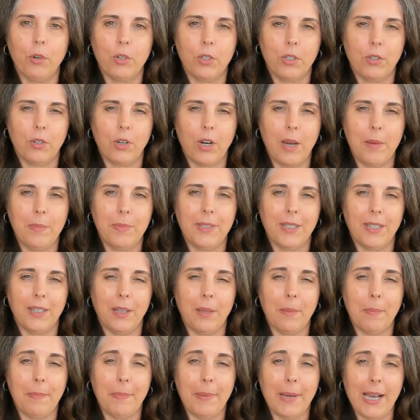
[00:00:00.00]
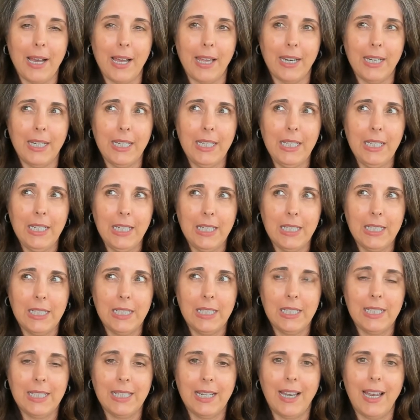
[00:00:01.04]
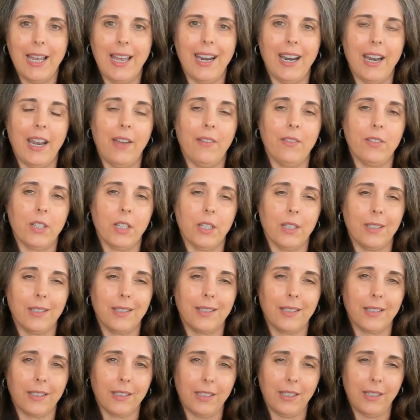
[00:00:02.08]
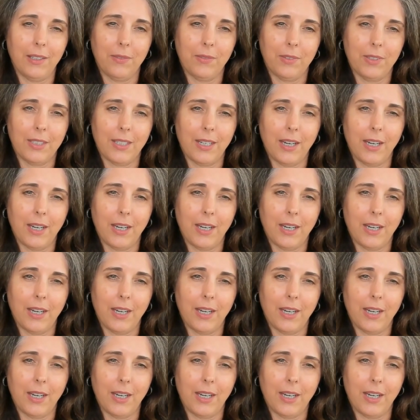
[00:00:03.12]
stripes in the body, and I haven't done the sleeves.